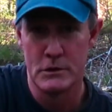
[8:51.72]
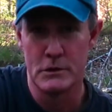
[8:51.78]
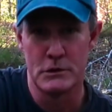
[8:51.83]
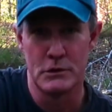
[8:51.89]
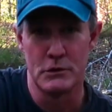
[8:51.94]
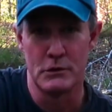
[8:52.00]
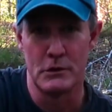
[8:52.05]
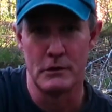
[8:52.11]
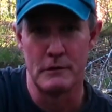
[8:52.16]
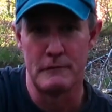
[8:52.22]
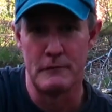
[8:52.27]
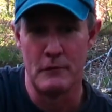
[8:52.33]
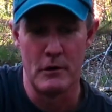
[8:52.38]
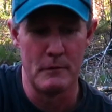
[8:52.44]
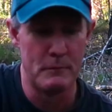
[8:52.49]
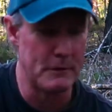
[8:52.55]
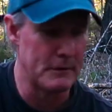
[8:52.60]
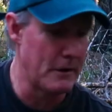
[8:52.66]
I should have got the
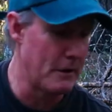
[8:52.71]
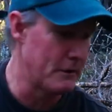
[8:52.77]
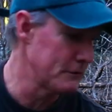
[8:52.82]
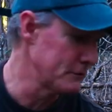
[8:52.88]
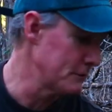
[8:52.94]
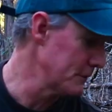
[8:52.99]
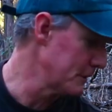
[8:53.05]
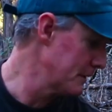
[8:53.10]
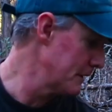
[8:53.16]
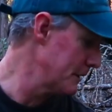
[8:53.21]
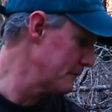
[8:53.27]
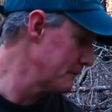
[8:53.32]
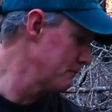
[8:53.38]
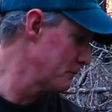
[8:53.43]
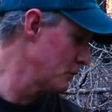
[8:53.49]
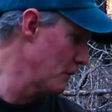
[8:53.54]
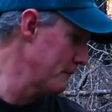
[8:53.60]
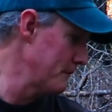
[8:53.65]
fire pit going so I could get
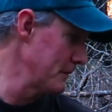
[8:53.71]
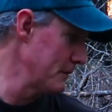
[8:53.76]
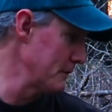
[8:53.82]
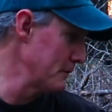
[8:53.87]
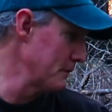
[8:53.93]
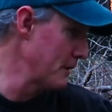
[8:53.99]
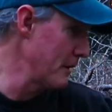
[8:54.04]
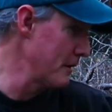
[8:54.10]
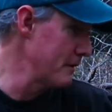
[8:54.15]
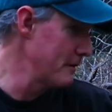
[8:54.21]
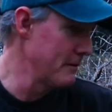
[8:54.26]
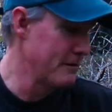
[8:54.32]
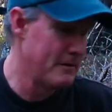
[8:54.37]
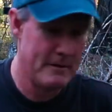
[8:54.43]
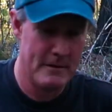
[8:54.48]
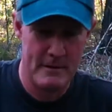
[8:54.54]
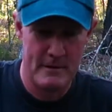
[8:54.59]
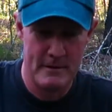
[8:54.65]
a coffee going. Okay.
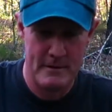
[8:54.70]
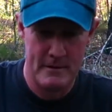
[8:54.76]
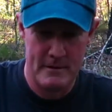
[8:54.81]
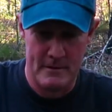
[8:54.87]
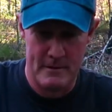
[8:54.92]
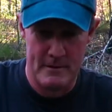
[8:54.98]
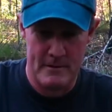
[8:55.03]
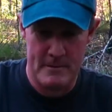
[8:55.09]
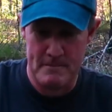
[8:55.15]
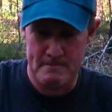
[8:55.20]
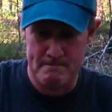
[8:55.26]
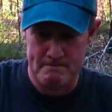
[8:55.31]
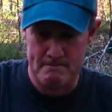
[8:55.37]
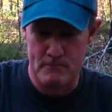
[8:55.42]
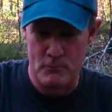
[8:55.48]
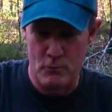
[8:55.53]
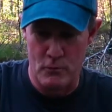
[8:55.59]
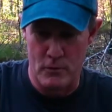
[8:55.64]

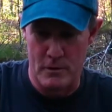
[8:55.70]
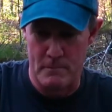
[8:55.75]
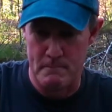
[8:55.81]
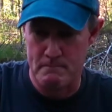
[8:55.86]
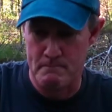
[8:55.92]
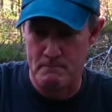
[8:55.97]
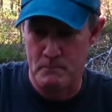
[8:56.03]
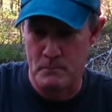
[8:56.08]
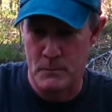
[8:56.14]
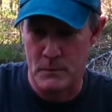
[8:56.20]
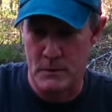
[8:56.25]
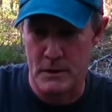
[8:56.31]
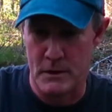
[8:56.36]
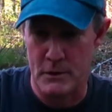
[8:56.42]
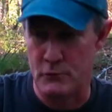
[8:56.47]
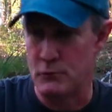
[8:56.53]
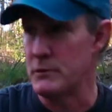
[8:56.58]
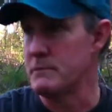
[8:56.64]
Alright,
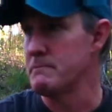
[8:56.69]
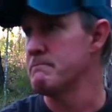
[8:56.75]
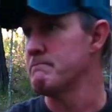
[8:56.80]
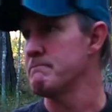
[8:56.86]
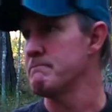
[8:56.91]
get into it.